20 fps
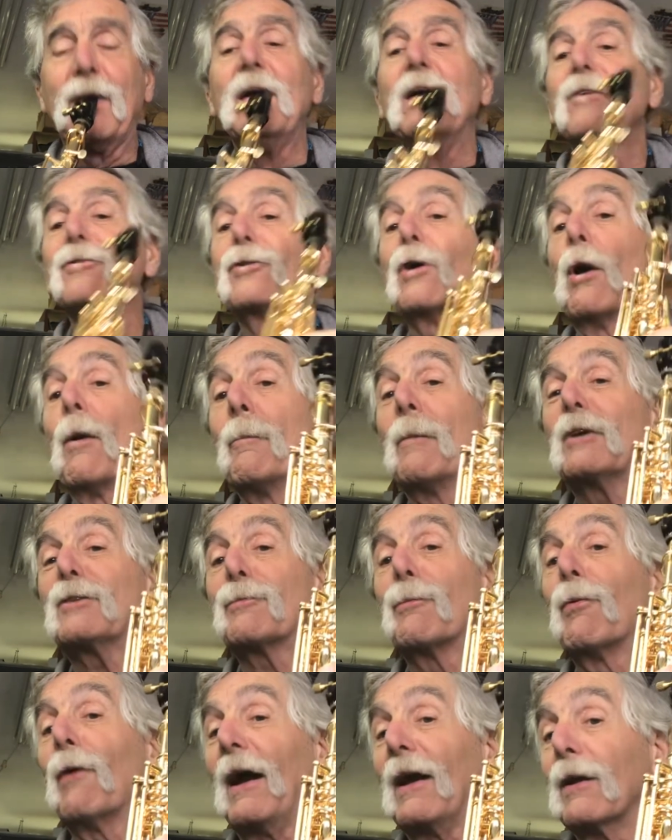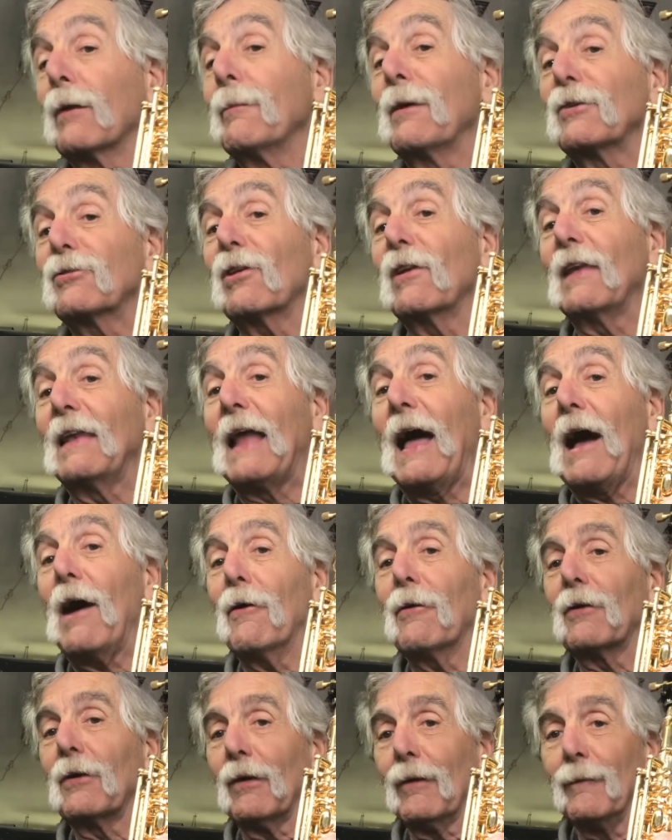So much brighter, much
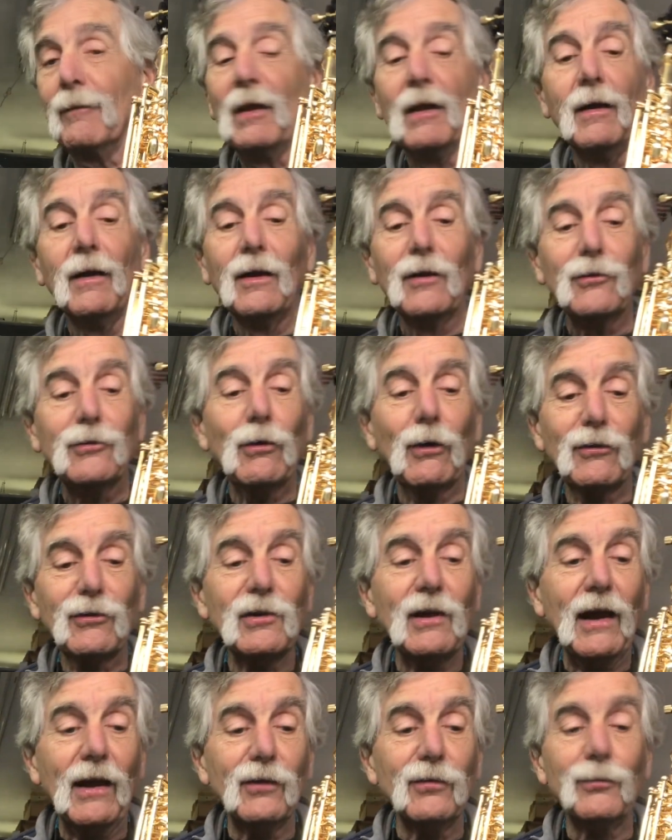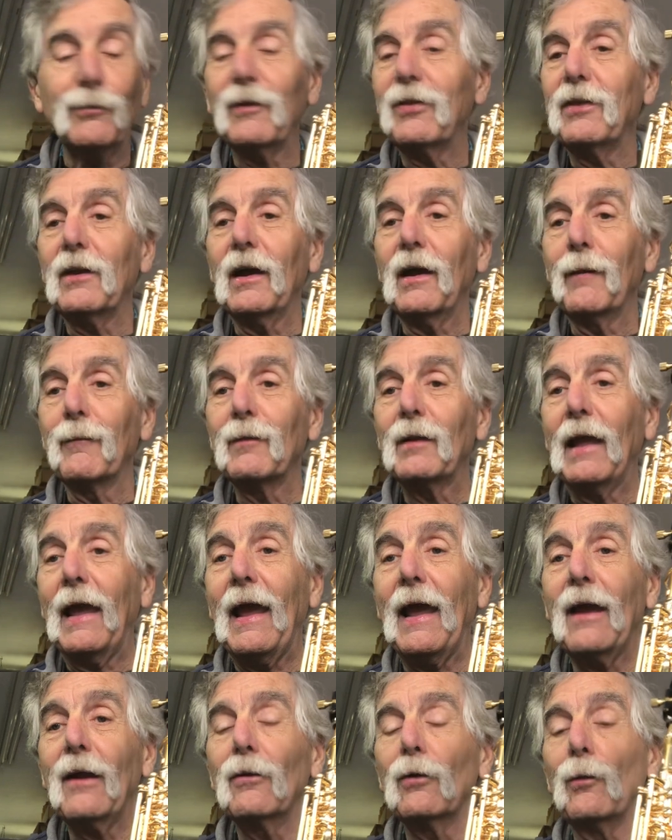louder. So it's nice with the
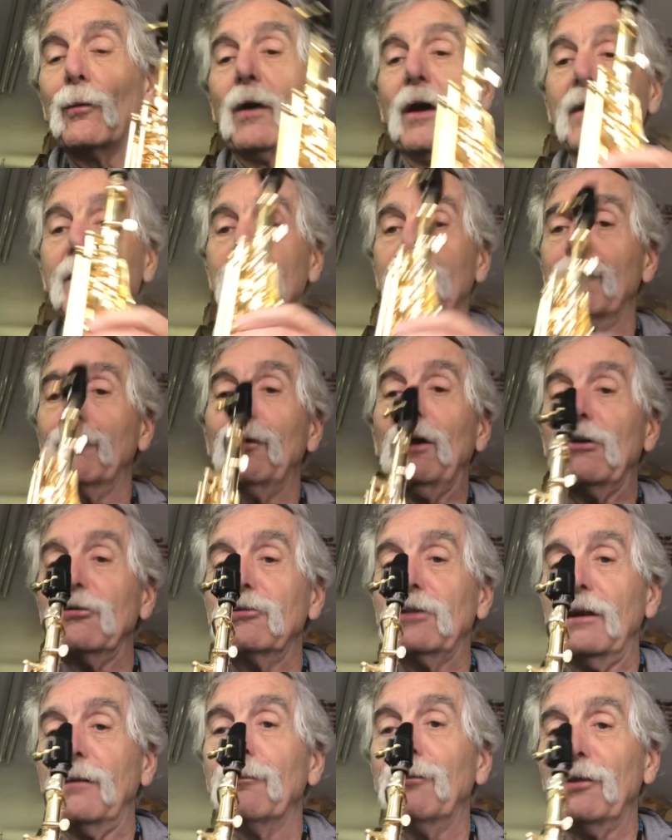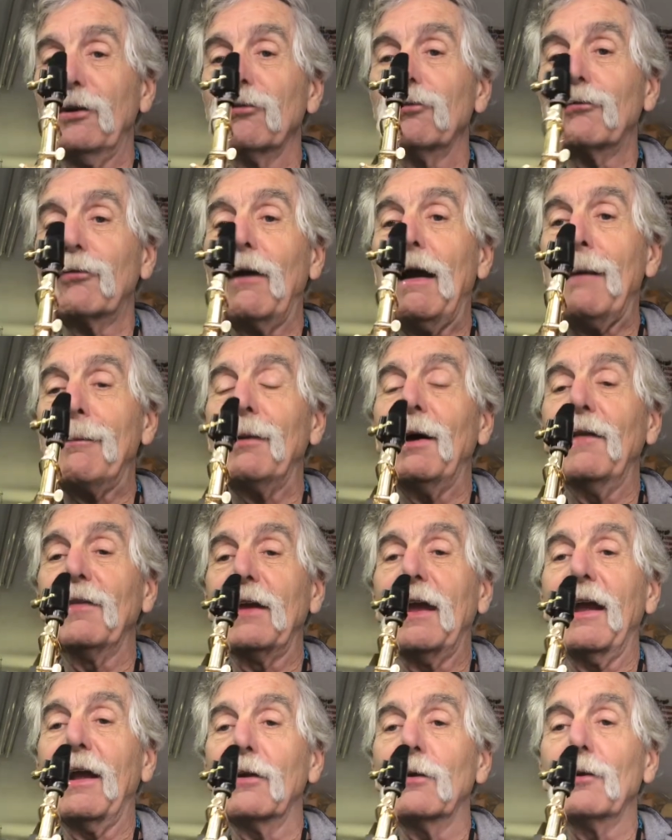angled one. Plus you can put a strap on the
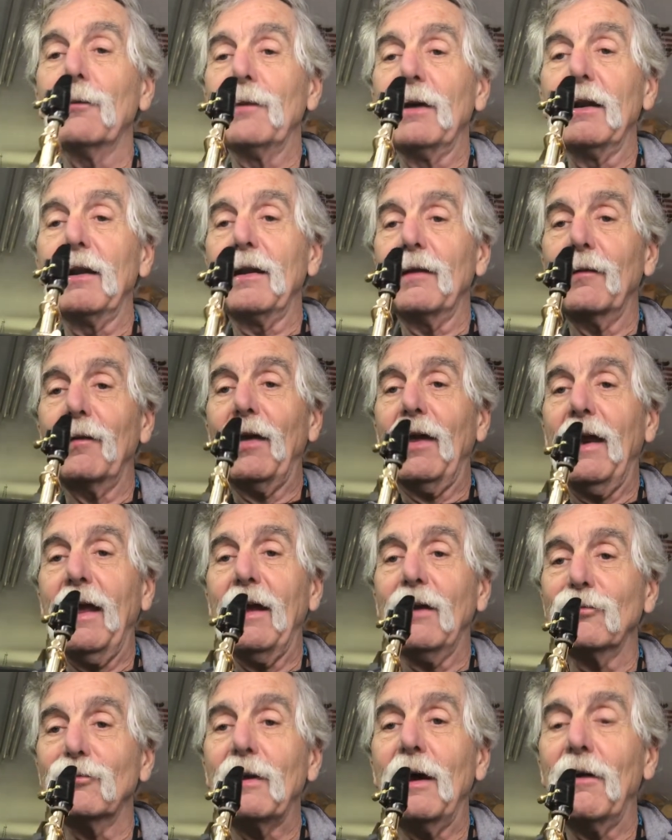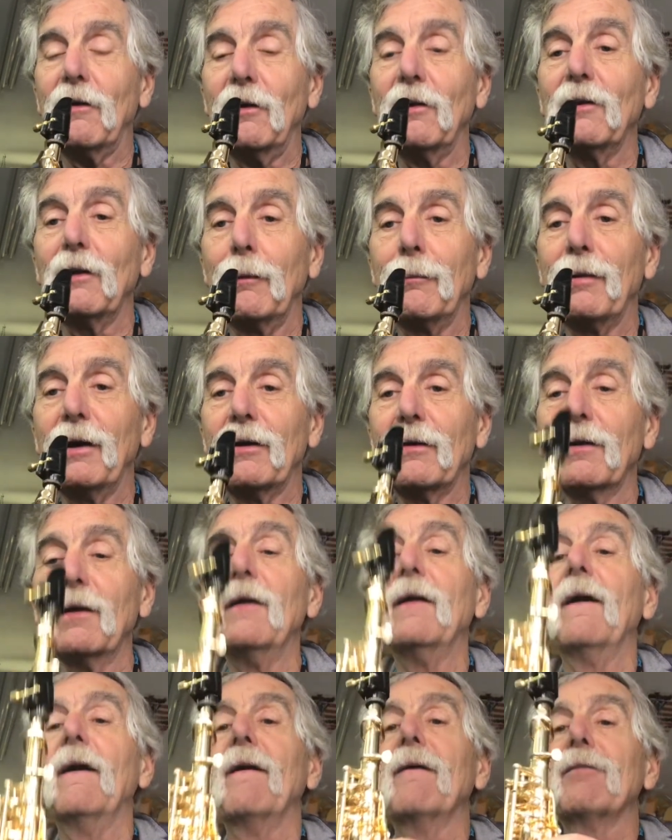angled one. It hangs down a little better.
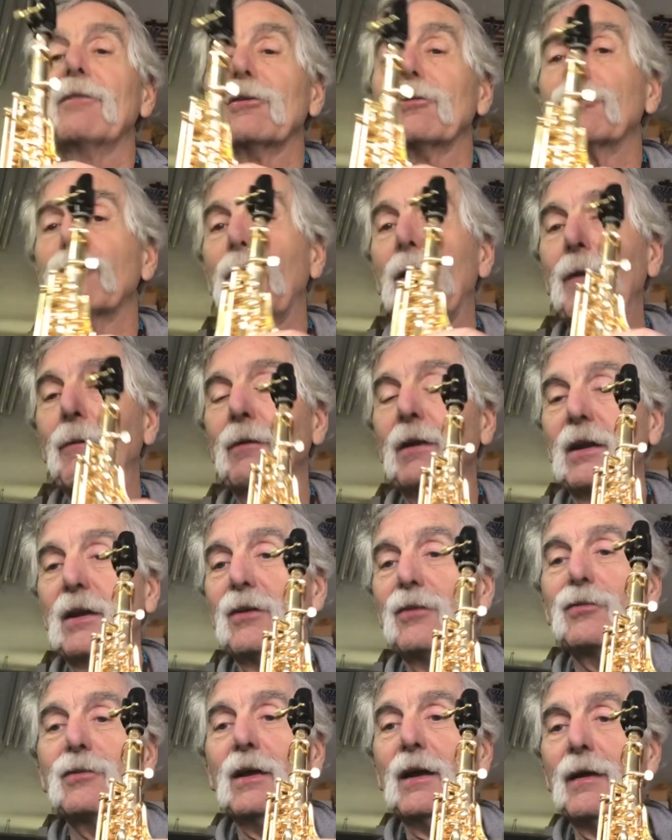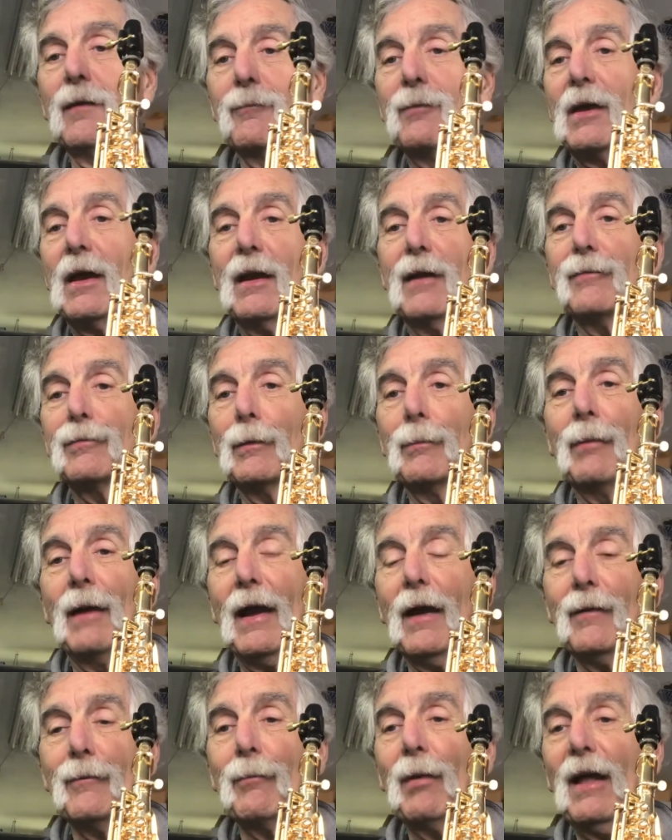The straight one is kind of for
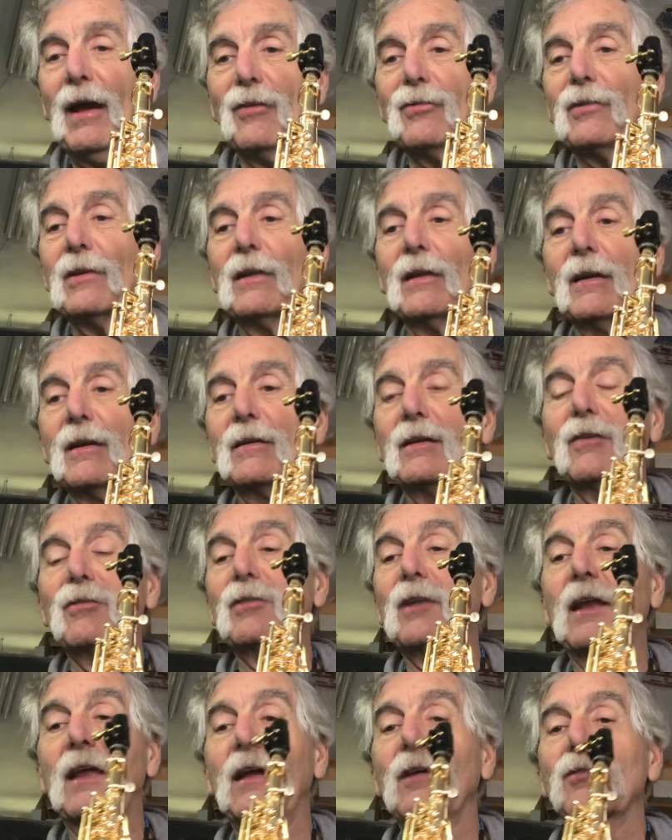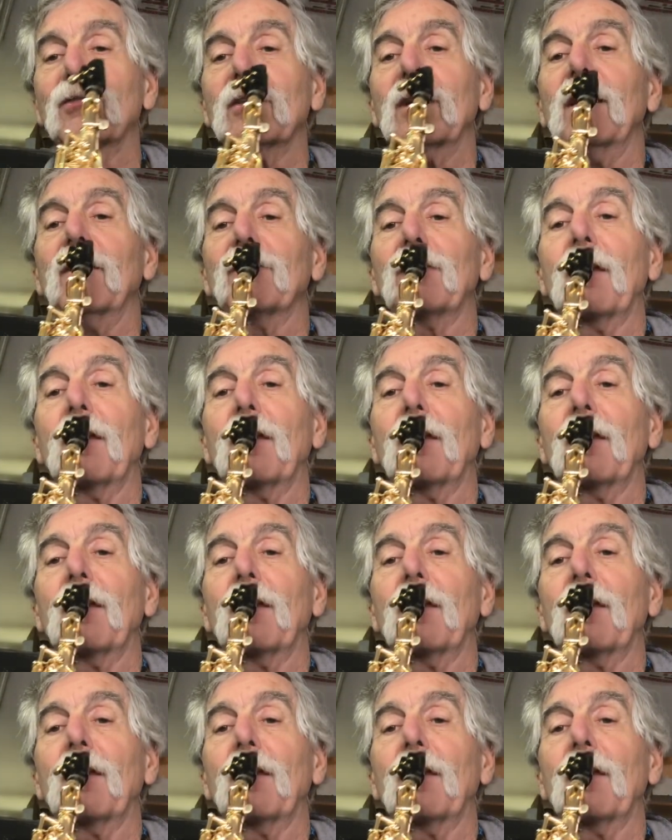blasting the Dixieland stuff.